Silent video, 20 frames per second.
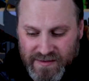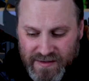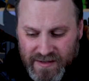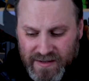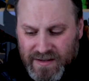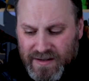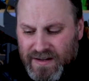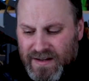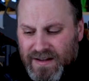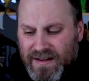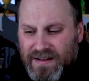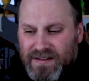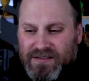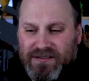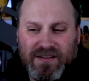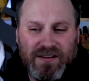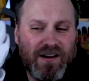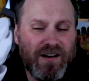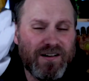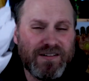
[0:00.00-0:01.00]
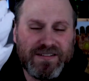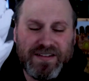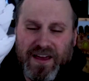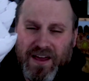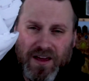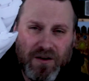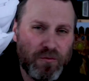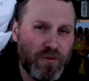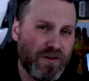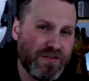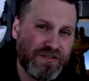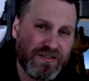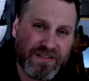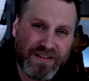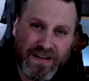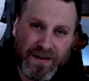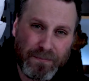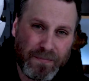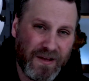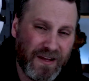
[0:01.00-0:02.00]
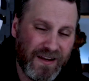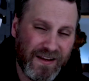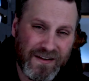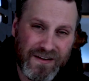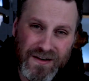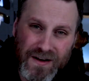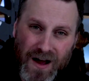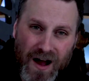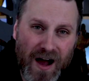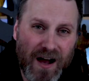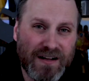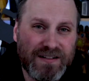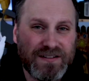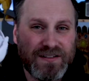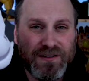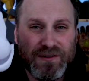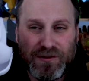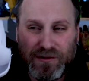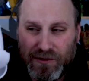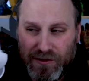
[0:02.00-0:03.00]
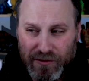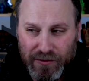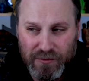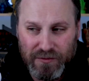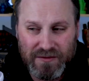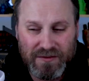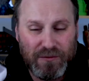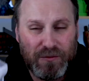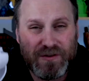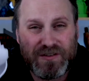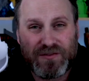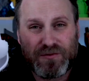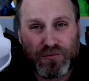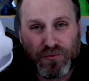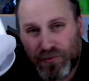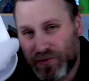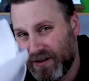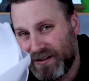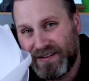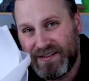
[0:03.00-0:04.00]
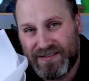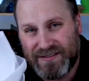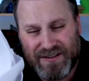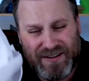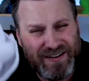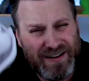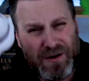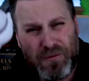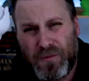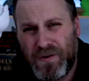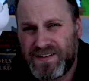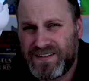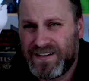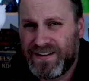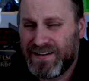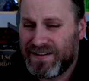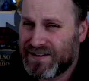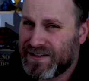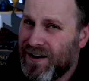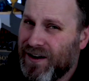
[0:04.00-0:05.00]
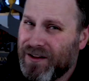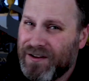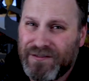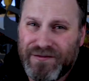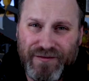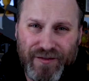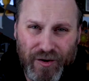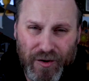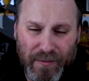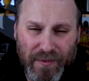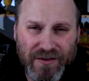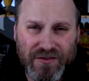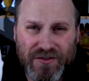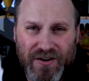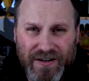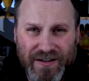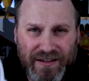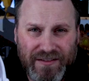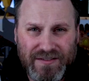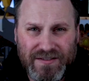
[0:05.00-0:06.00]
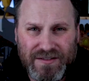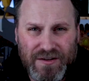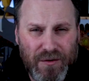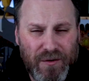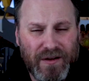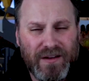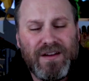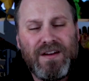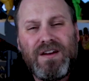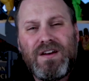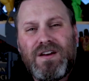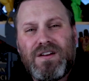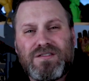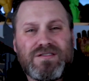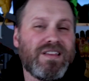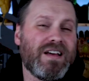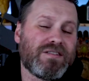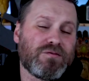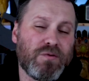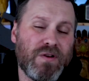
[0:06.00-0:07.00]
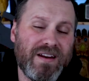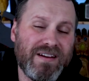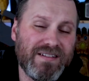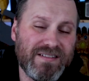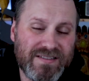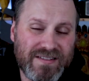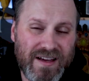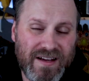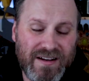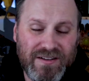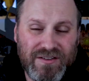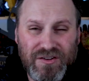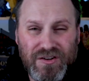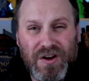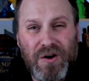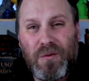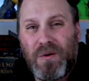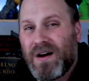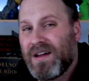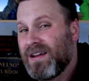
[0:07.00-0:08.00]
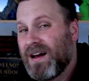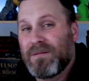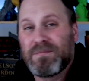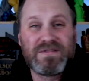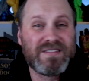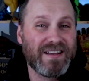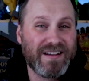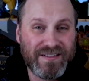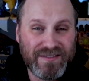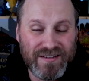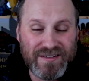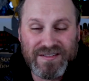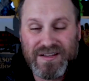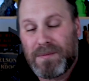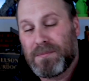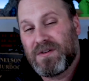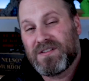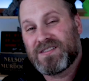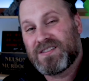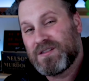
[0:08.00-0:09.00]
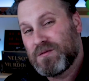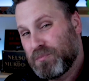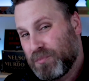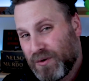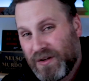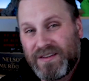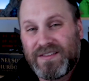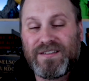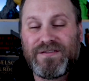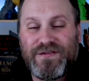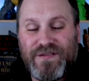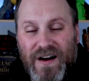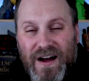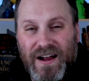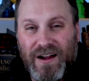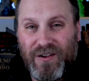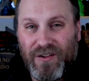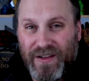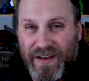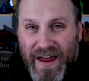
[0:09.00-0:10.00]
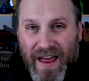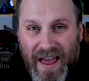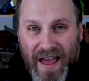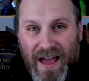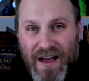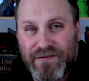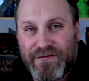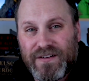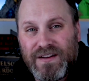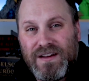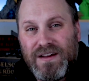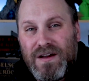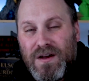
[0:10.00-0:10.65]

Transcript: the C R ten, where it just kept getting knocked loose, which really stunk. I wasted a ton of filament trying to get this going. So that's when I decided, you know what, I'm sick of this. I'm gonna split the file in half,